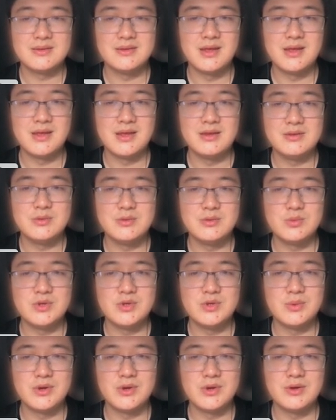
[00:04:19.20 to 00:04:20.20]
Then
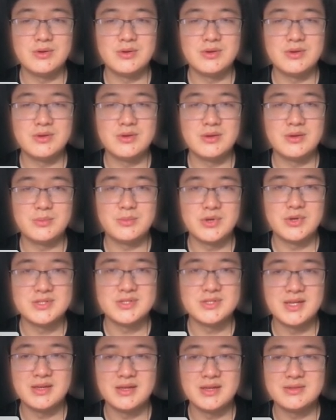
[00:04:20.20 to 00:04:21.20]
we will
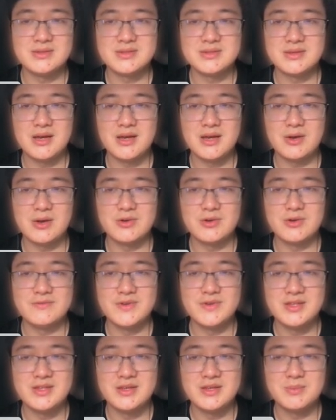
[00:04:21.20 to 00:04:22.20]
present our
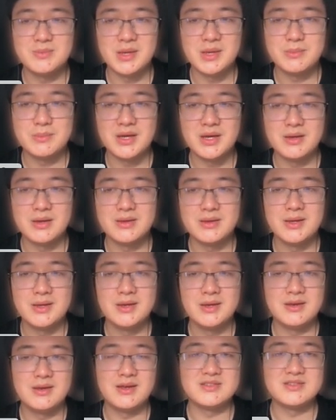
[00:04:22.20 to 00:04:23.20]
VD member,
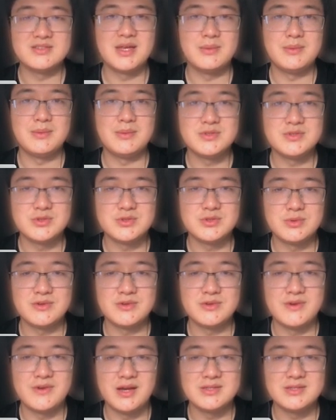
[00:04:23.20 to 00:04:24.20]
a
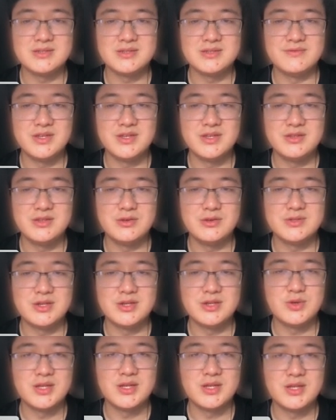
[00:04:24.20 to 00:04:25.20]
semi-supervised video
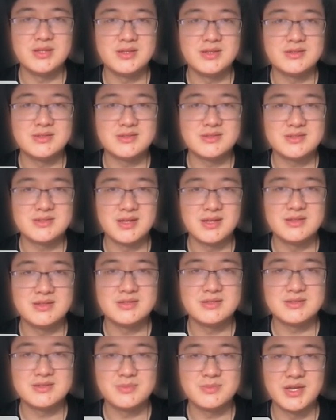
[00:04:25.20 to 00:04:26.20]
deraining state
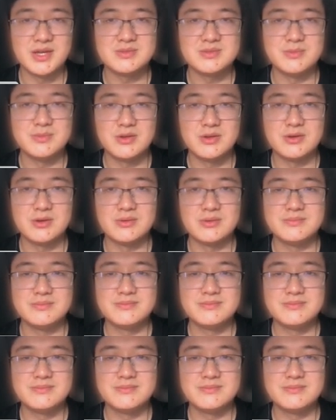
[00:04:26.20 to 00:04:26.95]
space model.